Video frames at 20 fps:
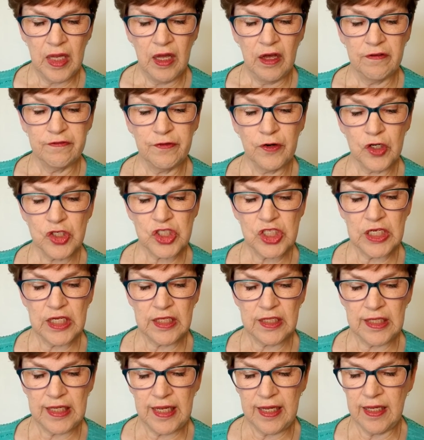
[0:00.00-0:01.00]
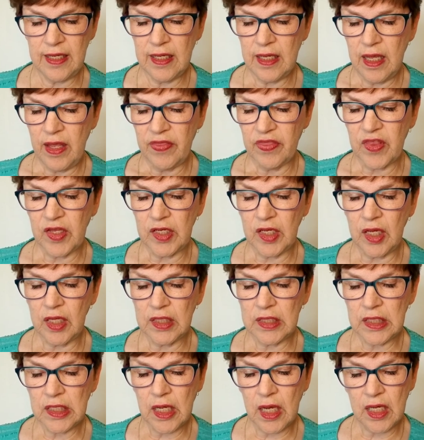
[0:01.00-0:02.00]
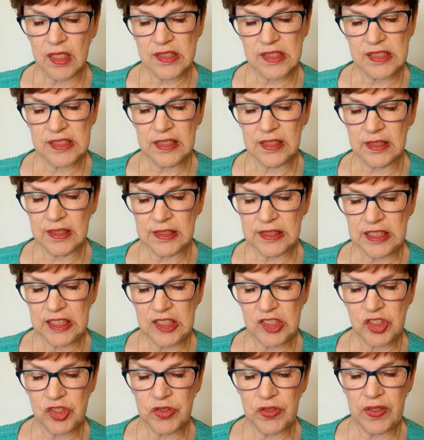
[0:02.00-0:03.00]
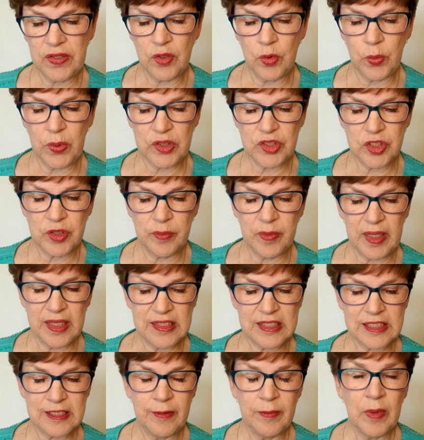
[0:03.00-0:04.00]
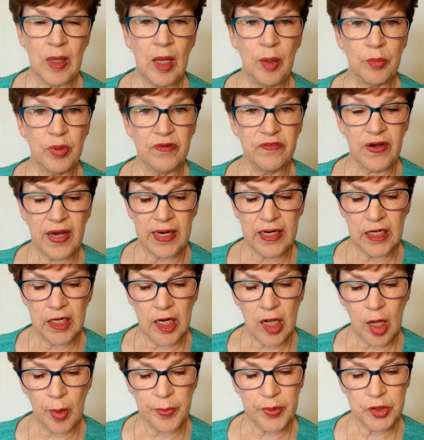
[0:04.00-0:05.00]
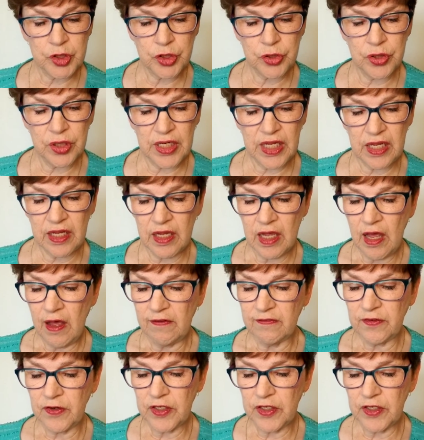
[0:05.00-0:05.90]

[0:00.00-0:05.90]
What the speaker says: Fortunately, the lull in hostilities during the winter months provided an opportunity for